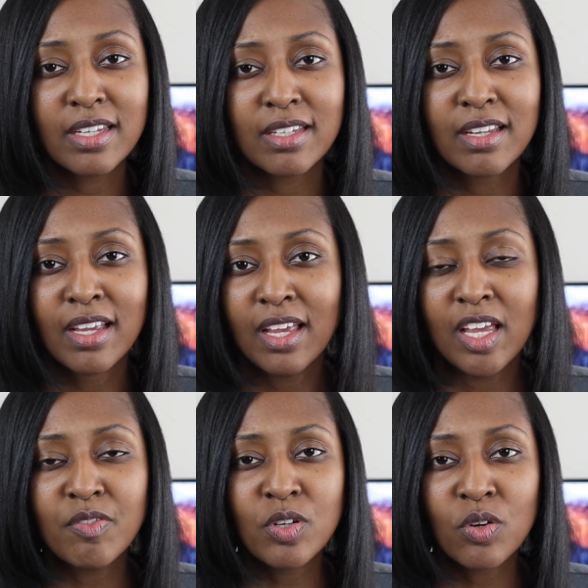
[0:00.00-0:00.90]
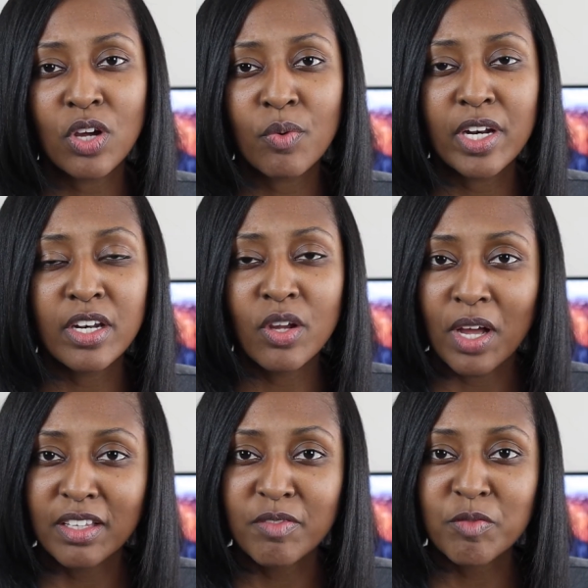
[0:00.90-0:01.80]
and if you don't already know,
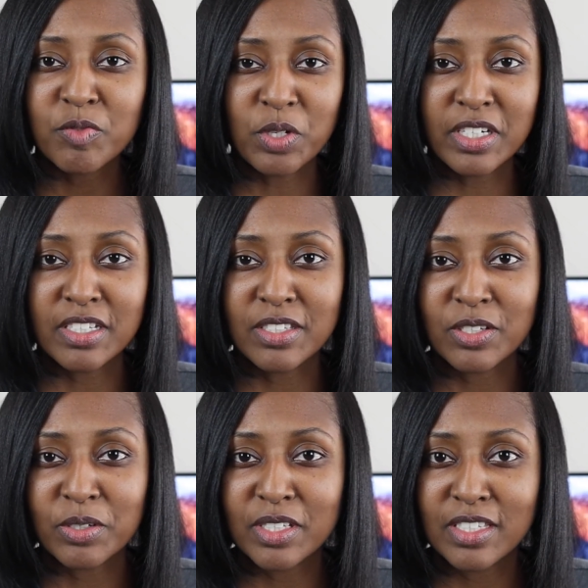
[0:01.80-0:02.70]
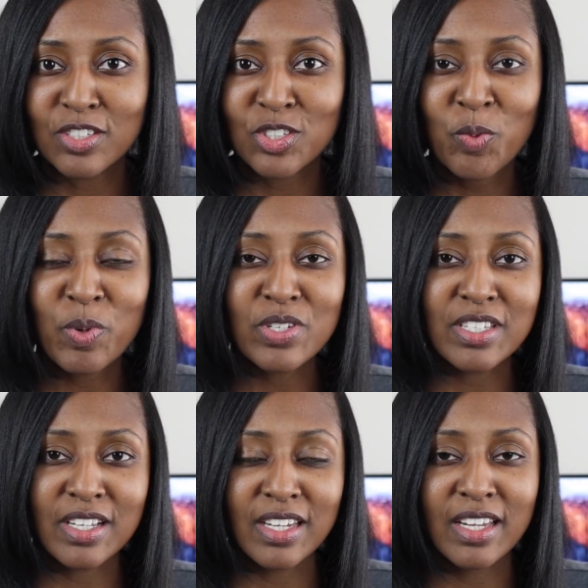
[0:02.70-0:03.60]
I live in Florida, so it's super
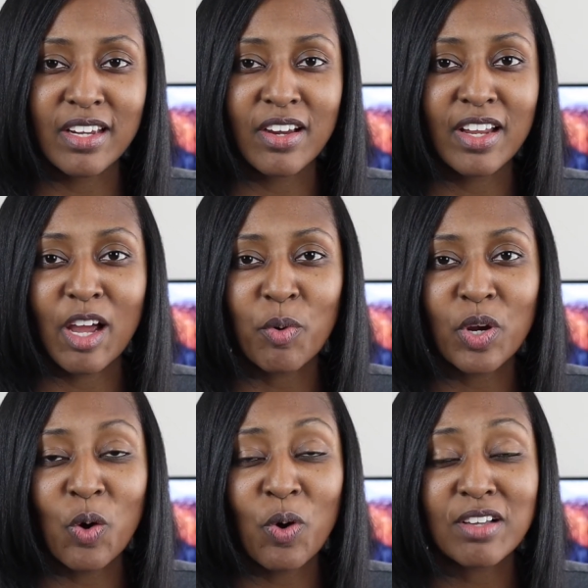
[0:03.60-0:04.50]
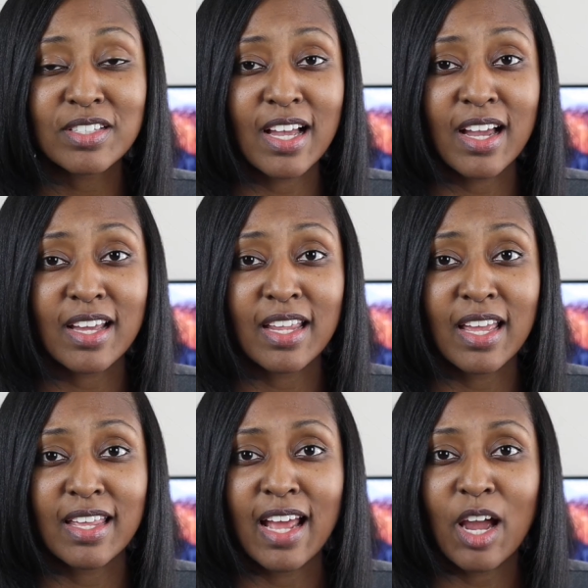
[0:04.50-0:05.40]
sunny here, and I would go outside
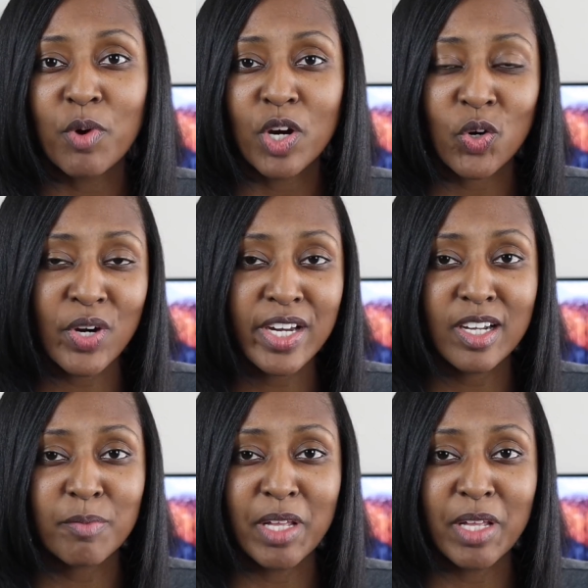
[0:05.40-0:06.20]
and I would crank up